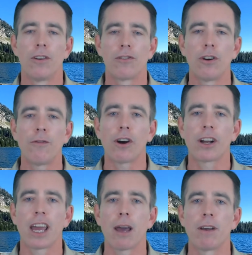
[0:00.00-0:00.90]
So
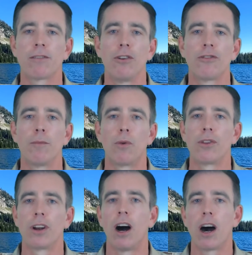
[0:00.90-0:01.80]
far, camp has hosted
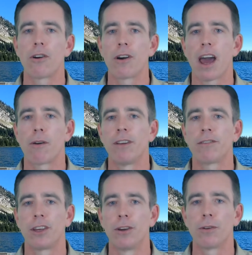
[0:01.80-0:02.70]
more than one hundred
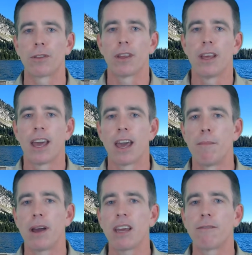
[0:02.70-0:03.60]
at-risk youth, and
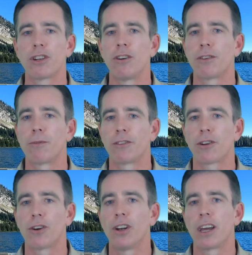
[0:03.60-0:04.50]
many have chosen to
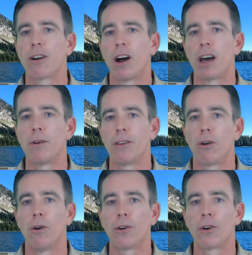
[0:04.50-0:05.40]
return later on when they're
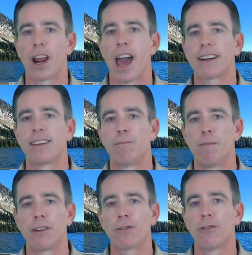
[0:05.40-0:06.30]
older and act as
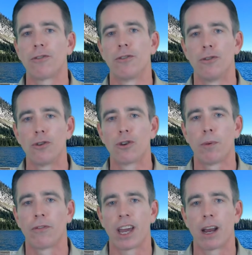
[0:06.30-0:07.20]
mentors to a new
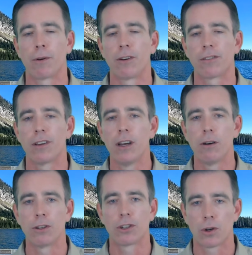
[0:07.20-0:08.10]
group of campers,
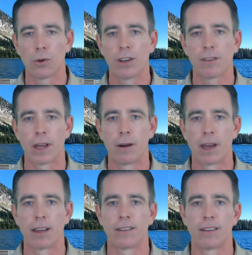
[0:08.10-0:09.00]
which truly has been
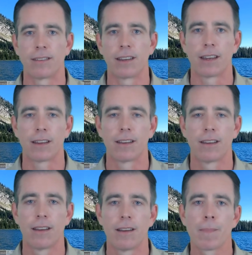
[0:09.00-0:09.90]
amazing to see.
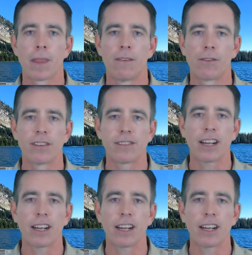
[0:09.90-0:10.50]
For the